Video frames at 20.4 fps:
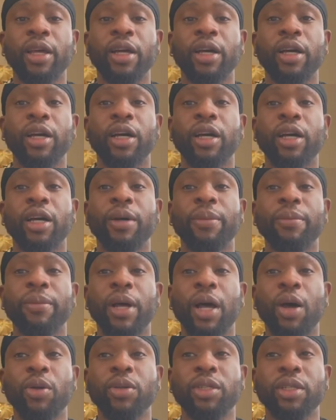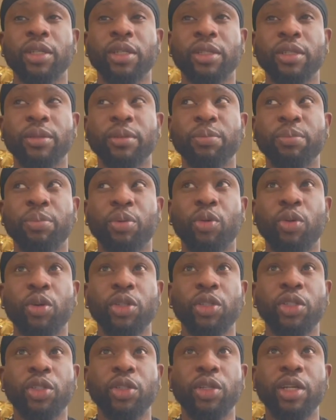I was in
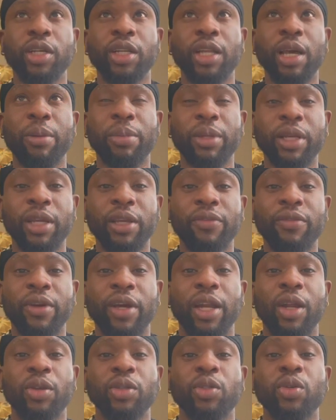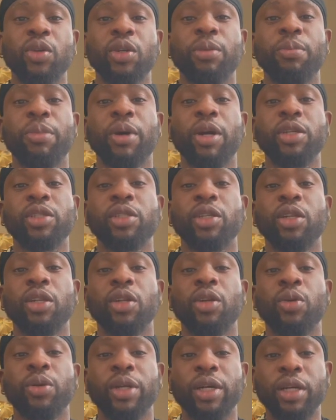Portugal, I believe, and I was going to
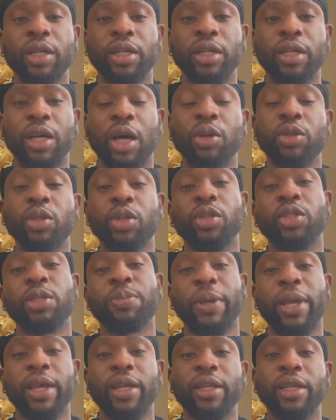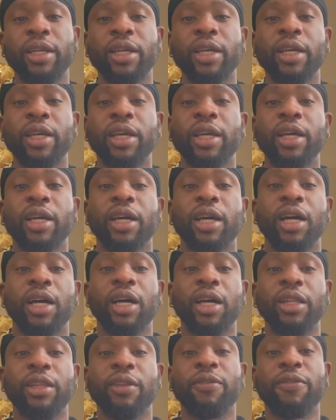Barcelona. I was going to Spain.
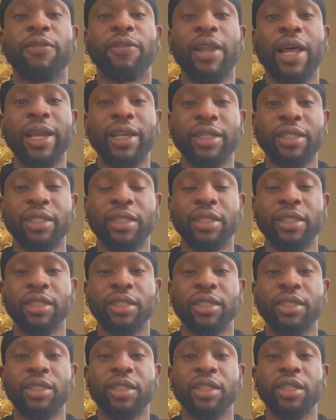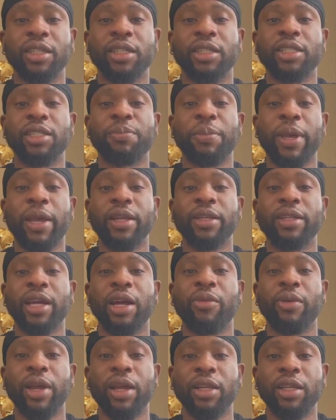The flight to Spain
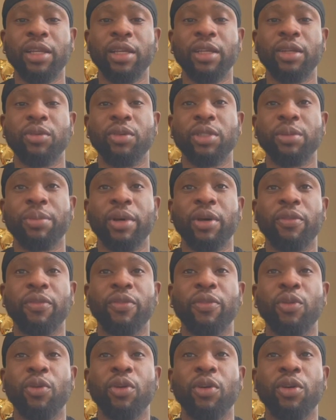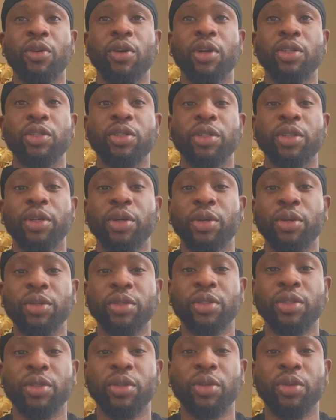directly was about 400
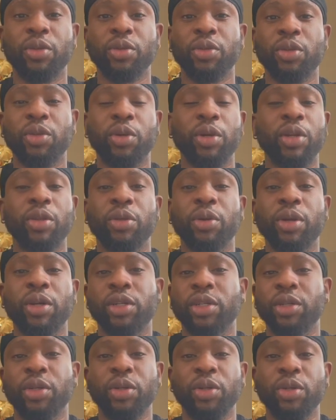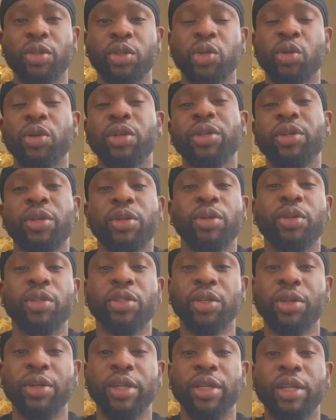euros, or 300 euros, 200 euros,
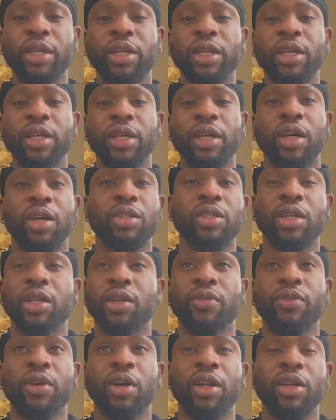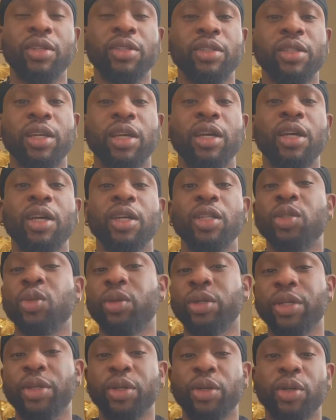sorry. I was thinking of dollars. Yeah,
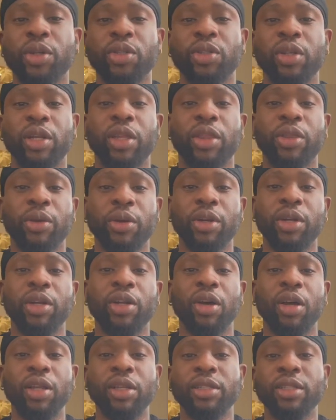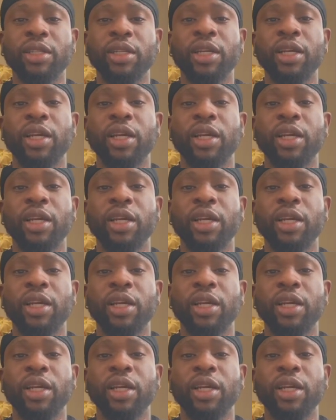200 euros, so like $300.